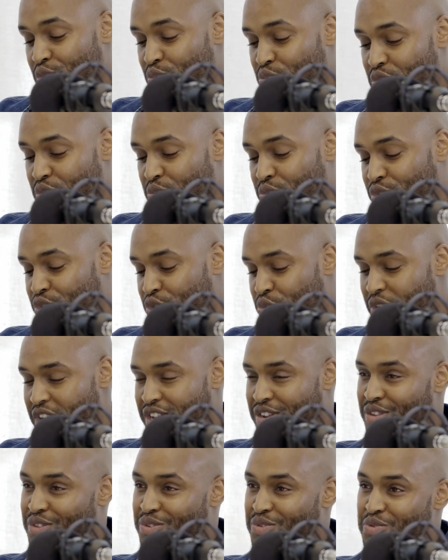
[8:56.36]
what would you
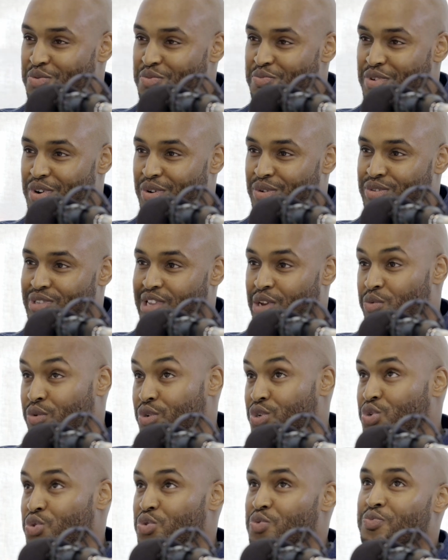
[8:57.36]
rather do most? Like
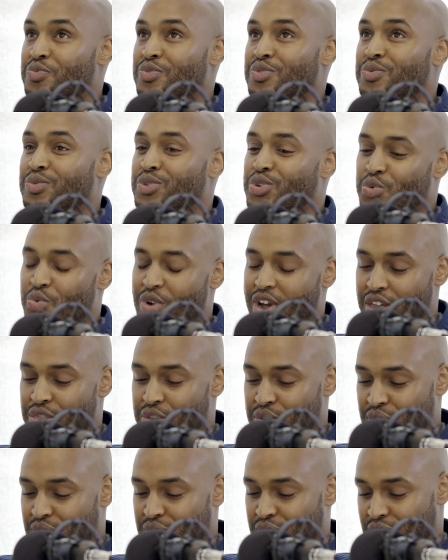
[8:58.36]
would you
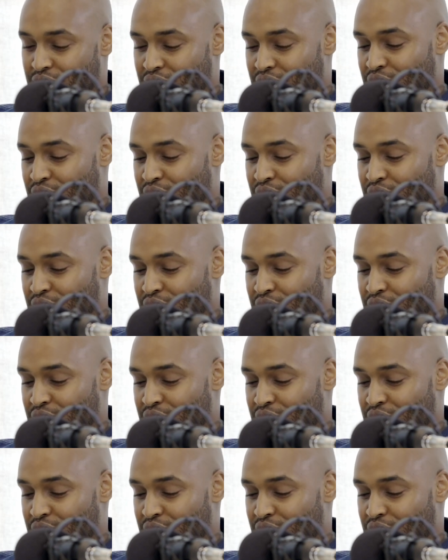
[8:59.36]
rather